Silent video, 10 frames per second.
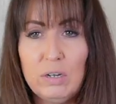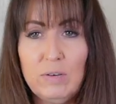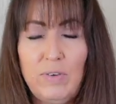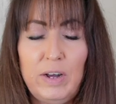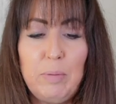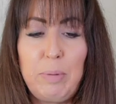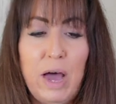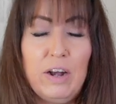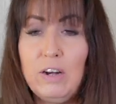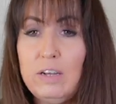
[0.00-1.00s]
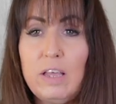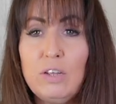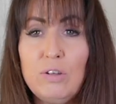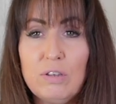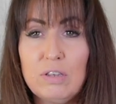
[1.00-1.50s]
You could find a pattern that
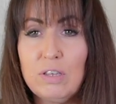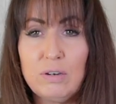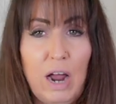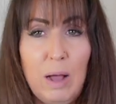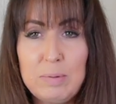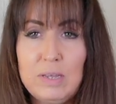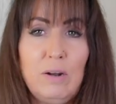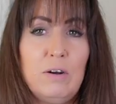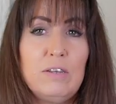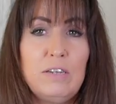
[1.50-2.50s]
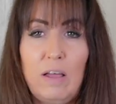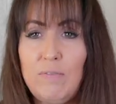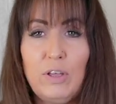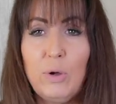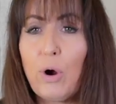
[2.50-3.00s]
uses scraps or
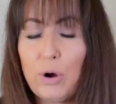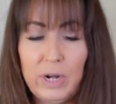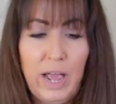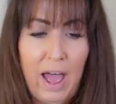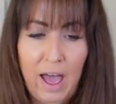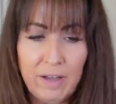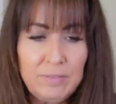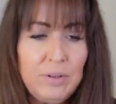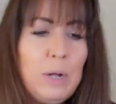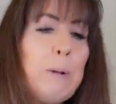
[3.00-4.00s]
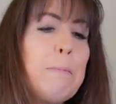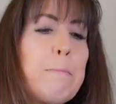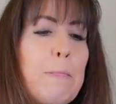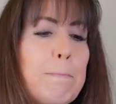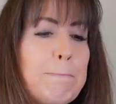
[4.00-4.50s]
stuff that you already have.
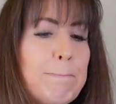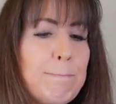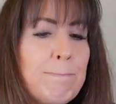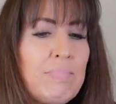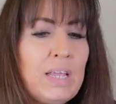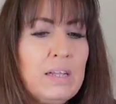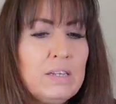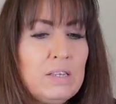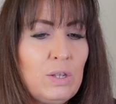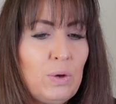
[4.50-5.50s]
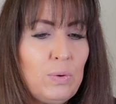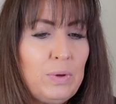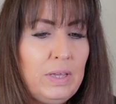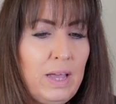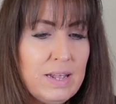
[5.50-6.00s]
So
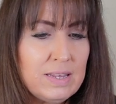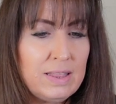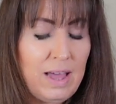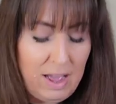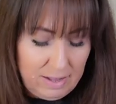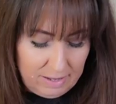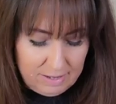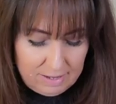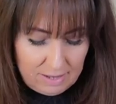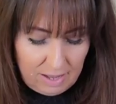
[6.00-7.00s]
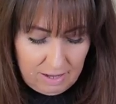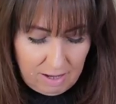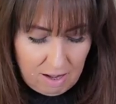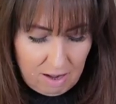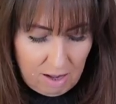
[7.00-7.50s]
yes, that is
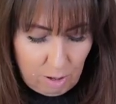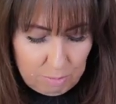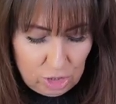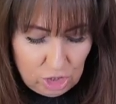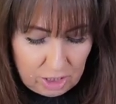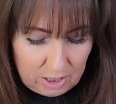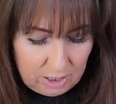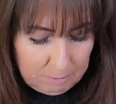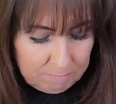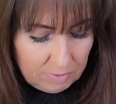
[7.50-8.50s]
an option.